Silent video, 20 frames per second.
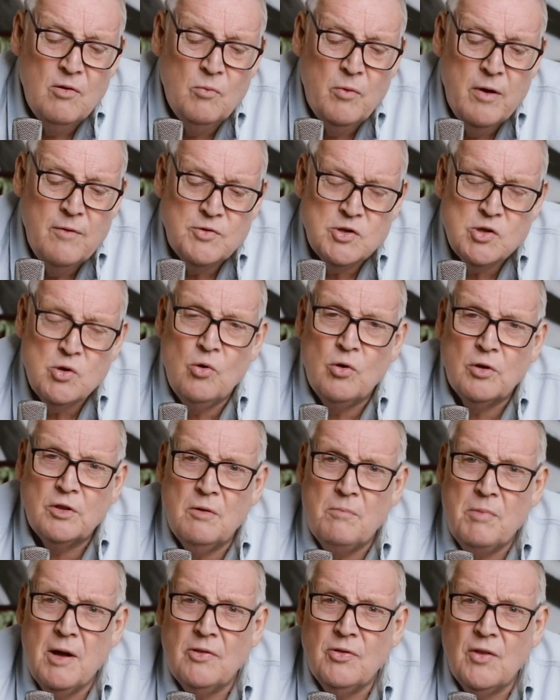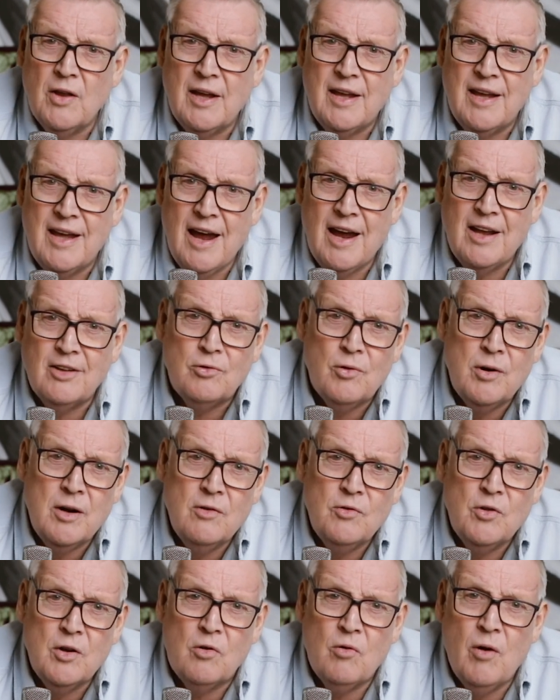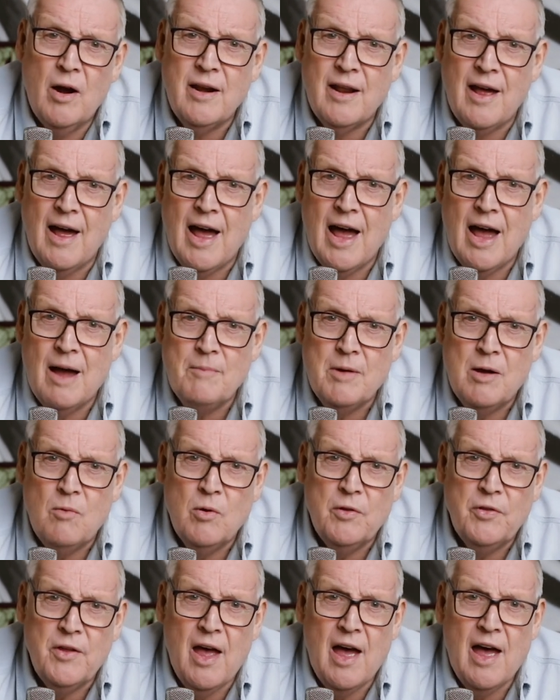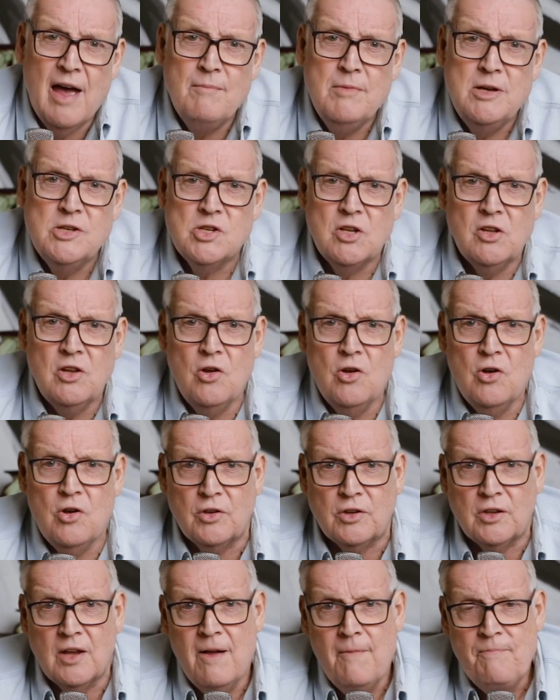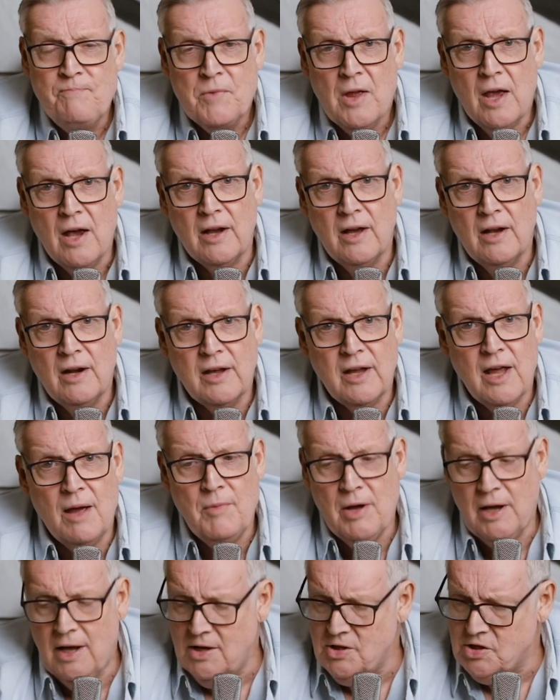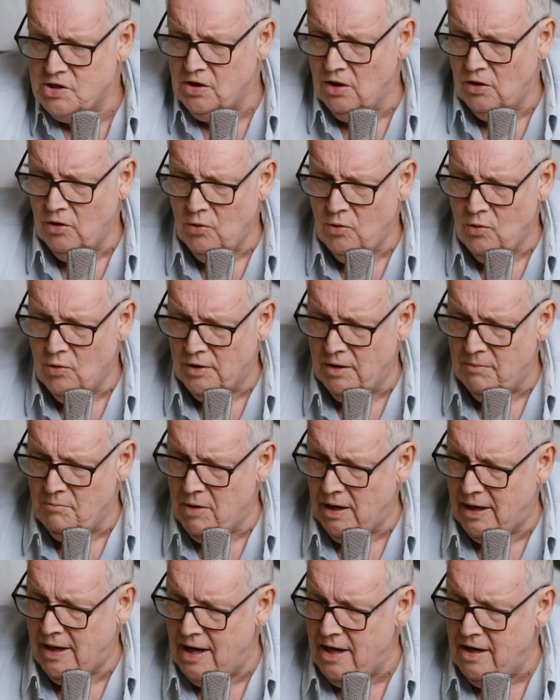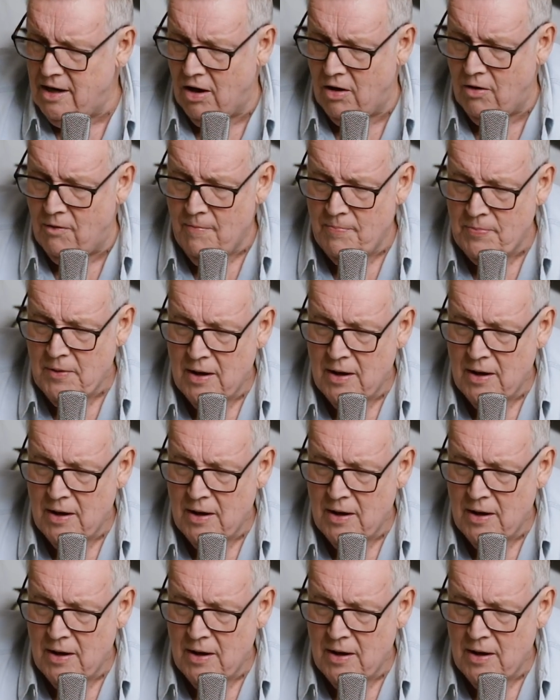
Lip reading: And we've talked about the gathering of the great army when the armies of the earth are going to come against the Lord at Megiddo.